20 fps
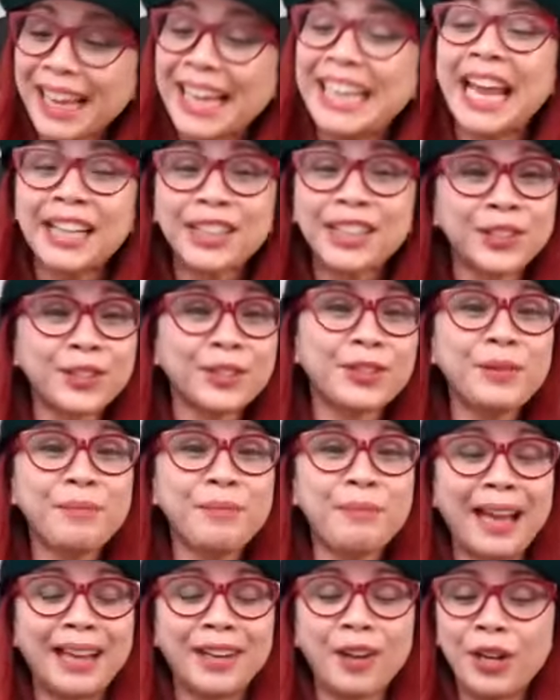next to their
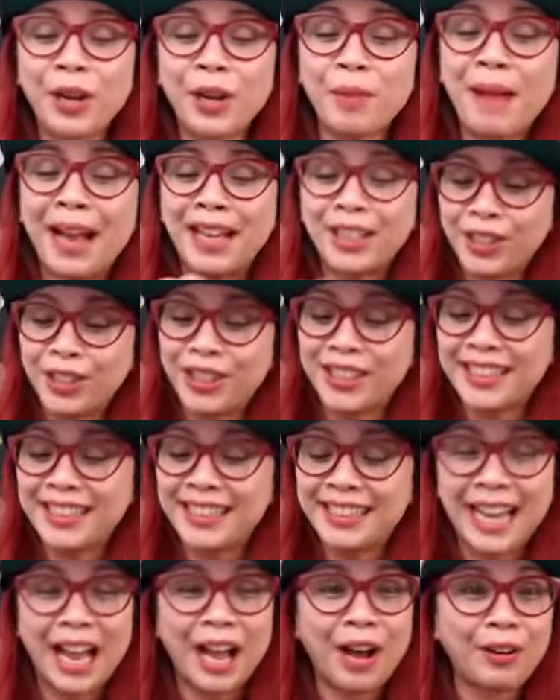bed on a mattress
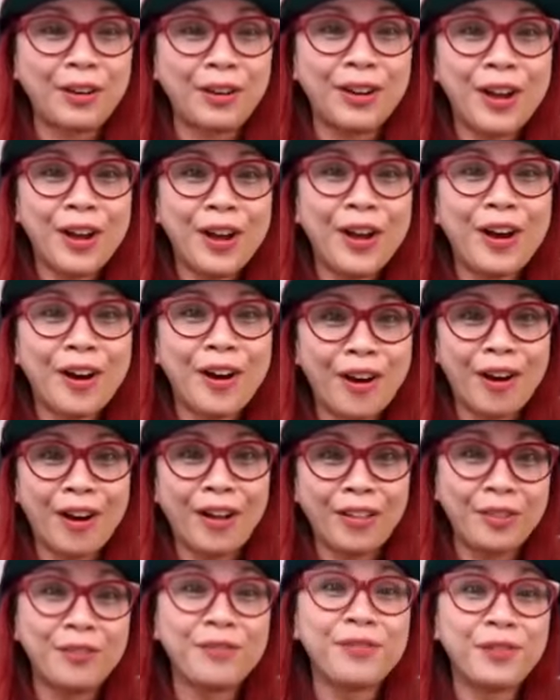down uh,
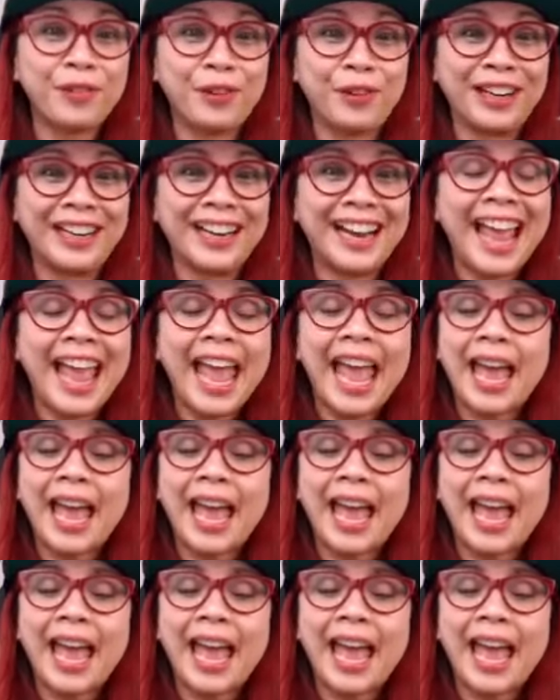on the floor.